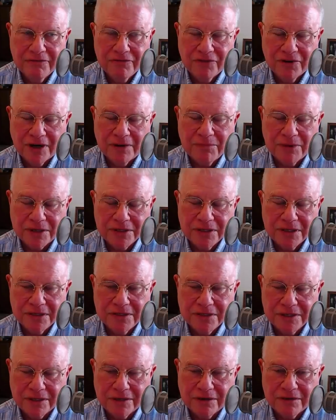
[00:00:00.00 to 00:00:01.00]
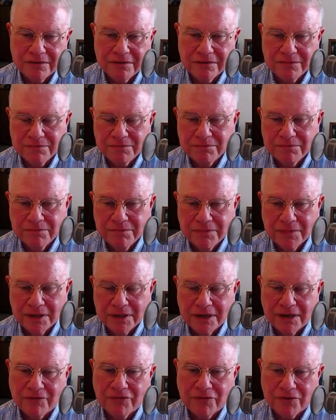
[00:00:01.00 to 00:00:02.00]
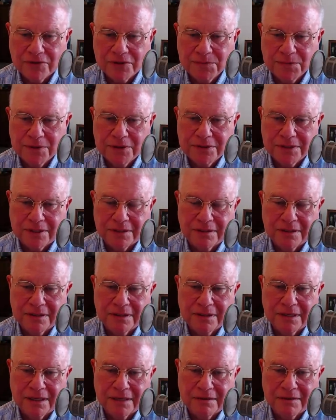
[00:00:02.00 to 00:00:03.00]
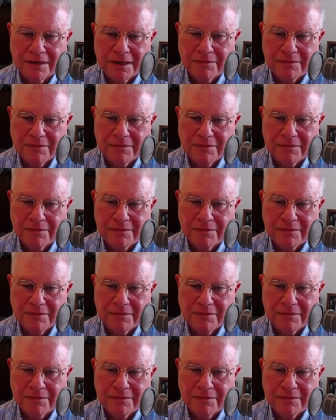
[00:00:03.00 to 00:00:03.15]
very much considered an Air Force person then.